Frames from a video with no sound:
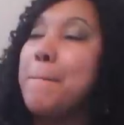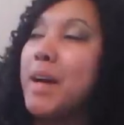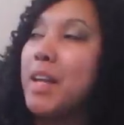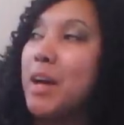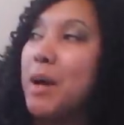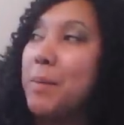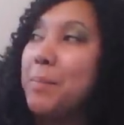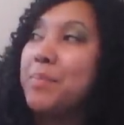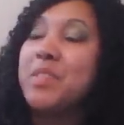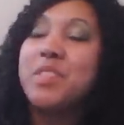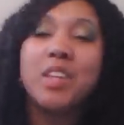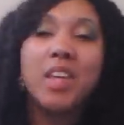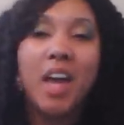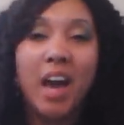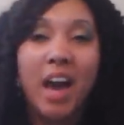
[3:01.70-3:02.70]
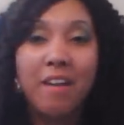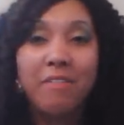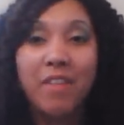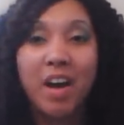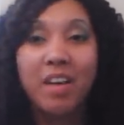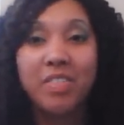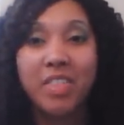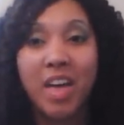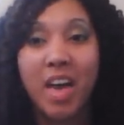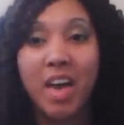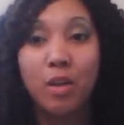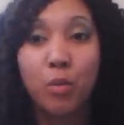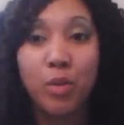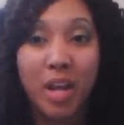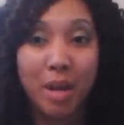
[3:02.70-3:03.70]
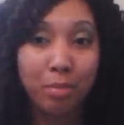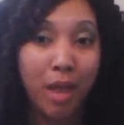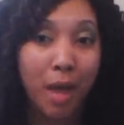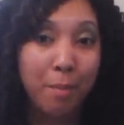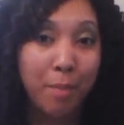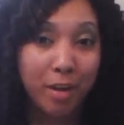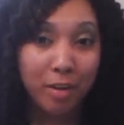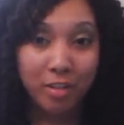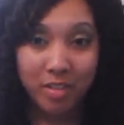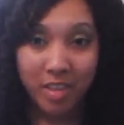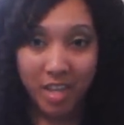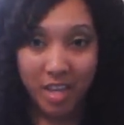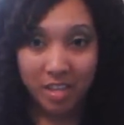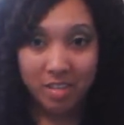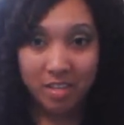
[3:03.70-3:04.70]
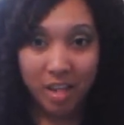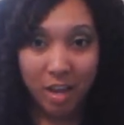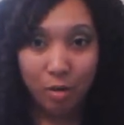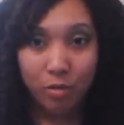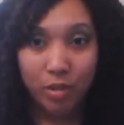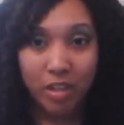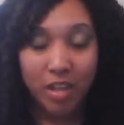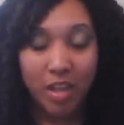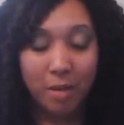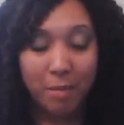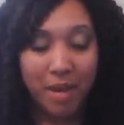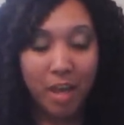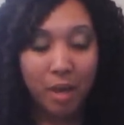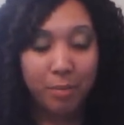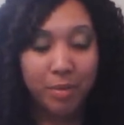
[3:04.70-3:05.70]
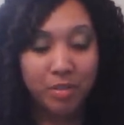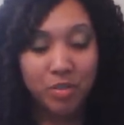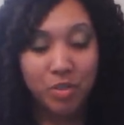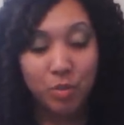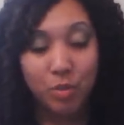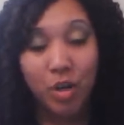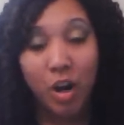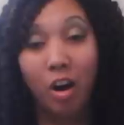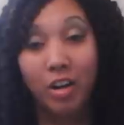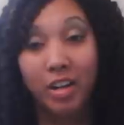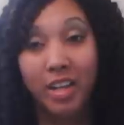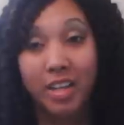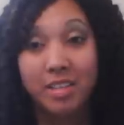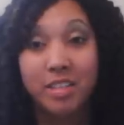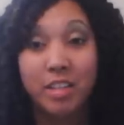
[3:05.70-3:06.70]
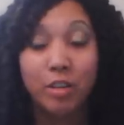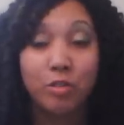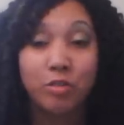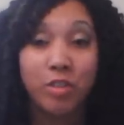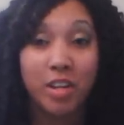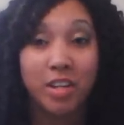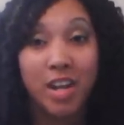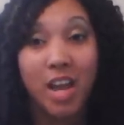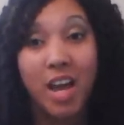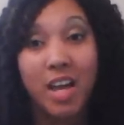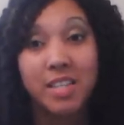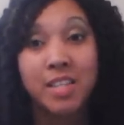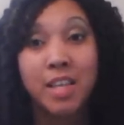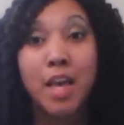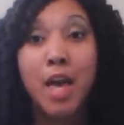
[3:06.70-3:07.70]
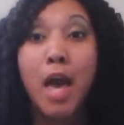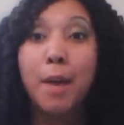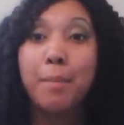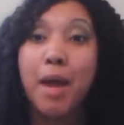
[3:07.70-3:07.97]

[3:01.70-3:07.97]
But um, so yeah, I find that when I apply butter to the ends, not only am I helping to guard against single strand knots,